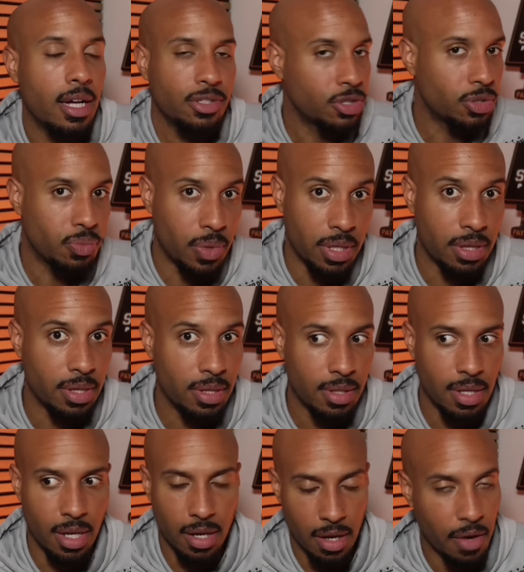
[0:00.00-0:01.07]
just with
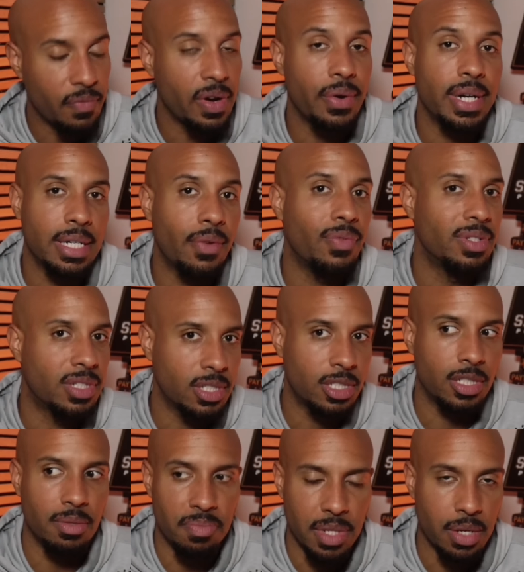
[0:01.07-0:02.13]
a very different
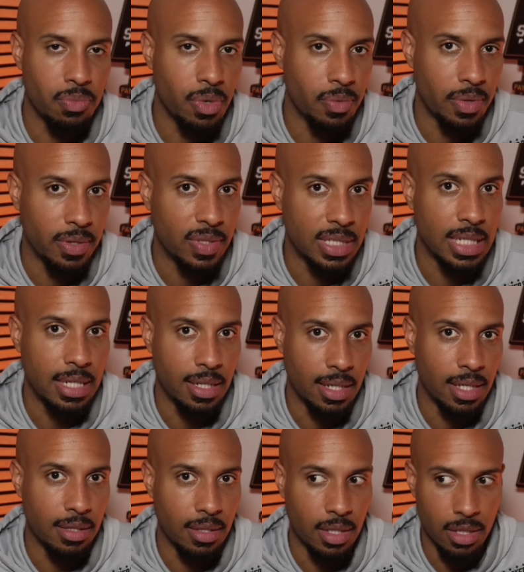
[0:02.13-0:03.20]
system than what we've
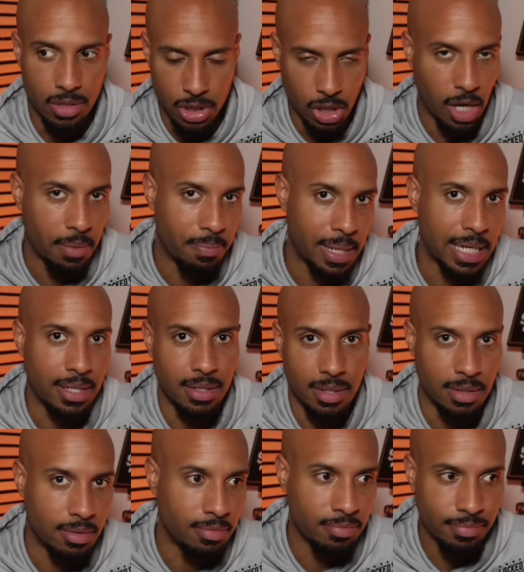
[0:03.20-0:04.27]
seen in the Sean
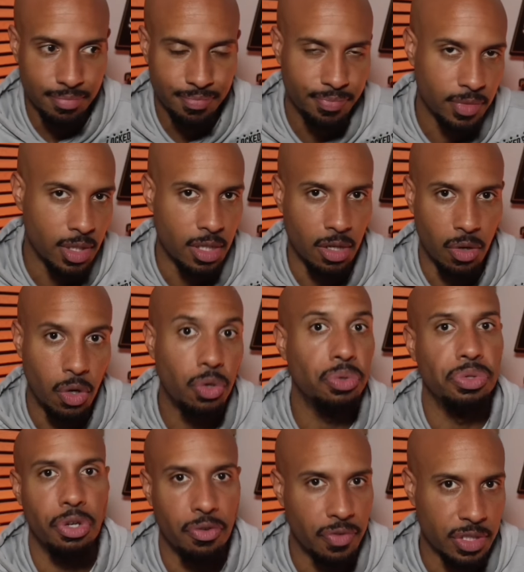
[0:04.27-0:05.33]
Payton, you know,
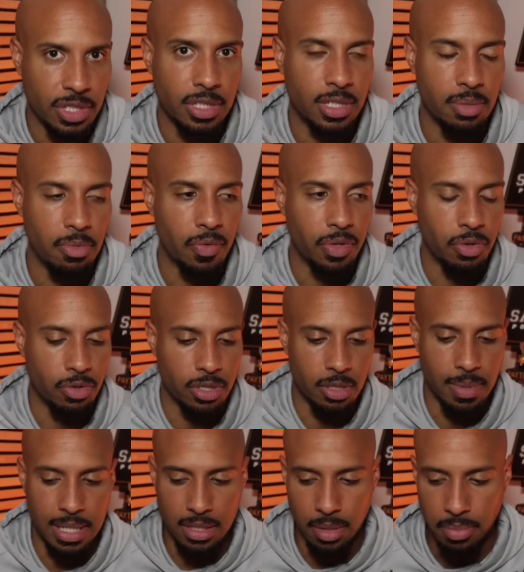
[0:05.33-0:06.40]
holdover system over the course
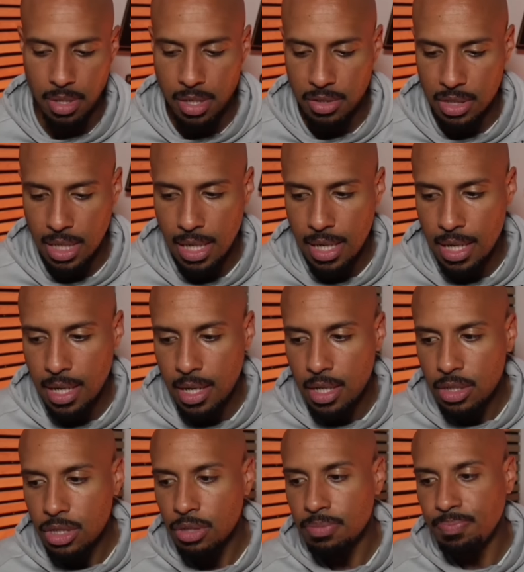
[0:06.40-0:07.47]
of the past couple of years.
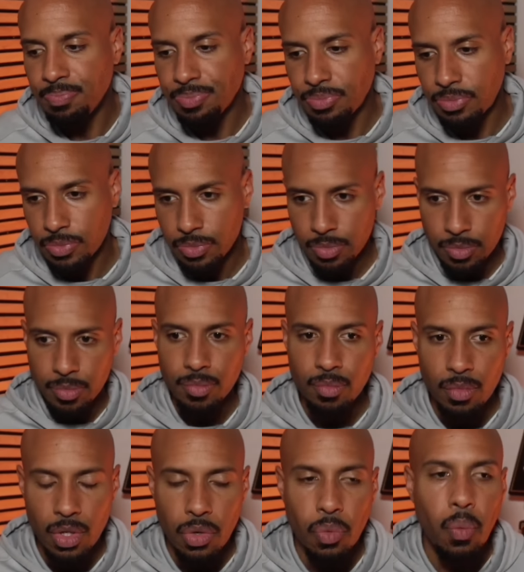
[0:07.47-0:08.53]
So
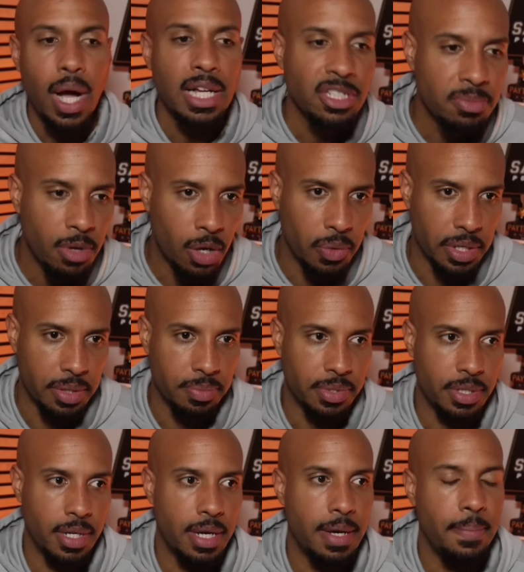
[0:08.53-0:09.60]
why Jamaal
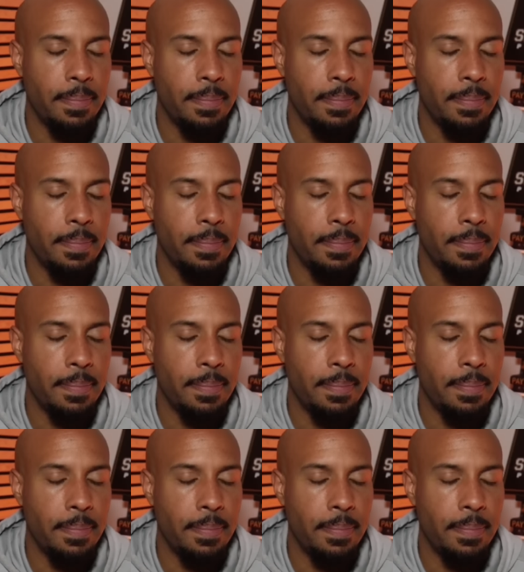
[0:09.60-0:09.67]
Williams?